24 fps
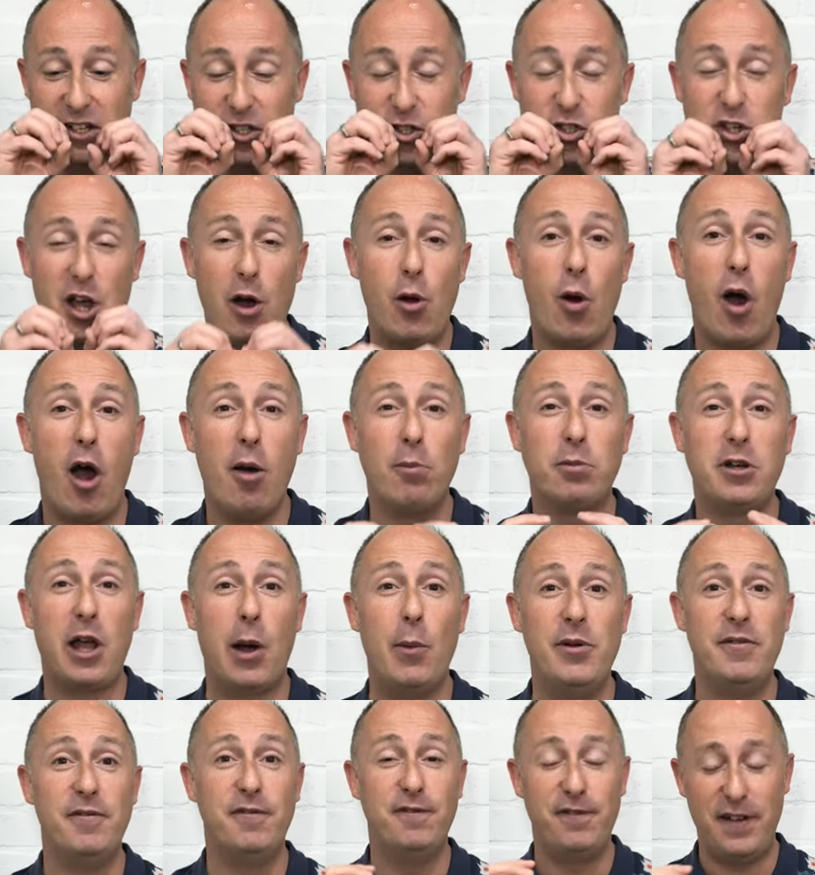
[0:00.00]
So I'm
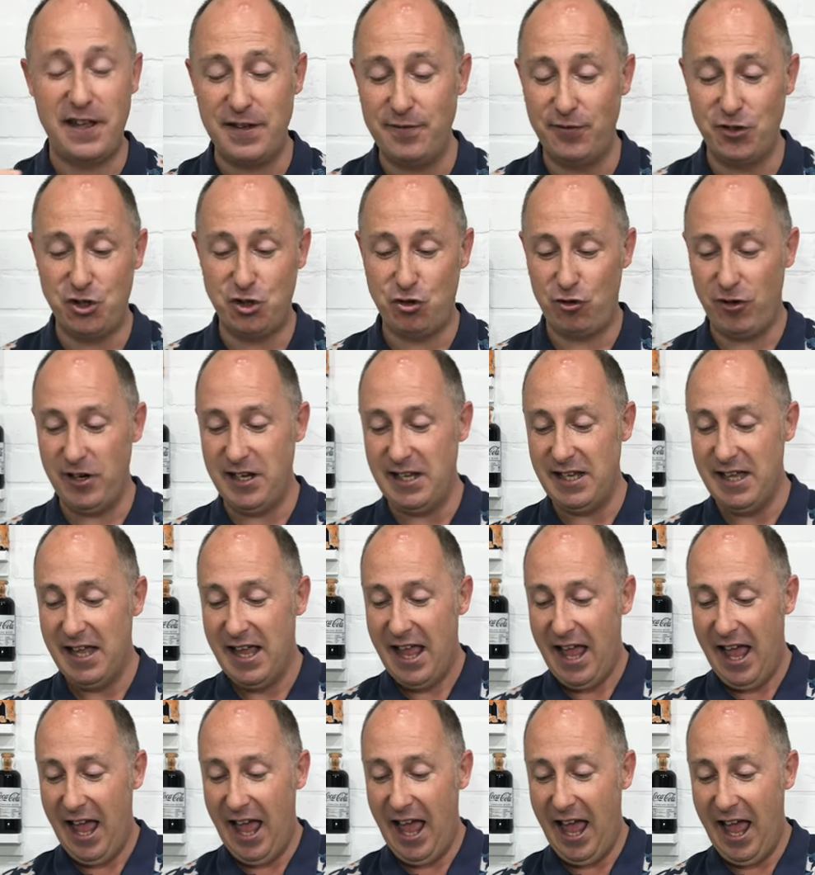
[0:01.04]
going Fever Tree
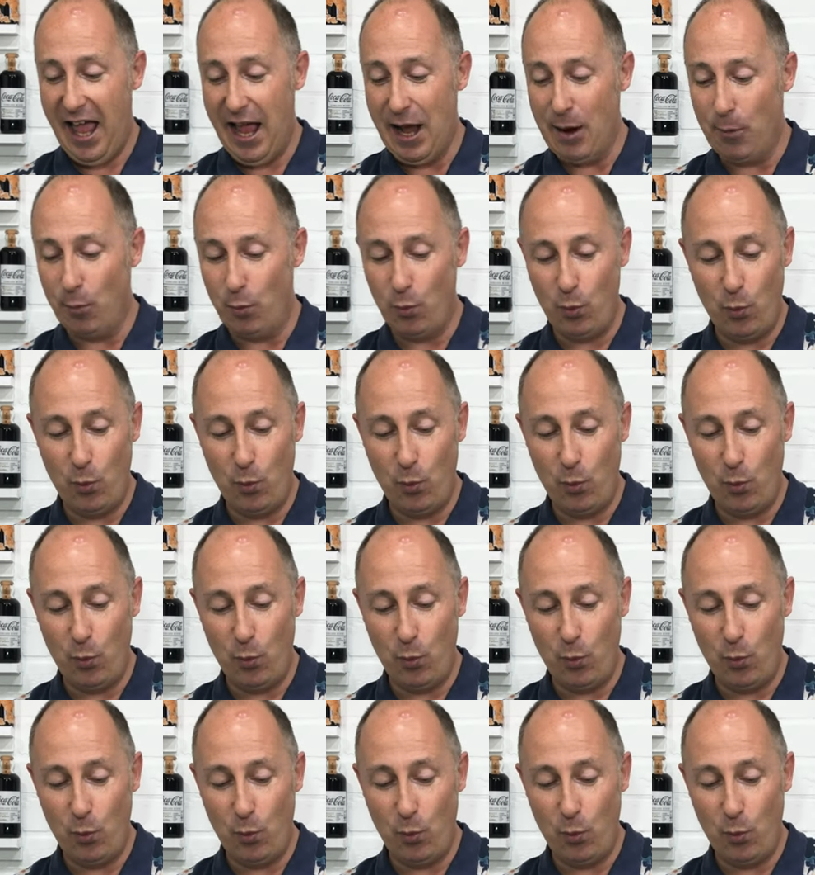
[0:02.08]
uh,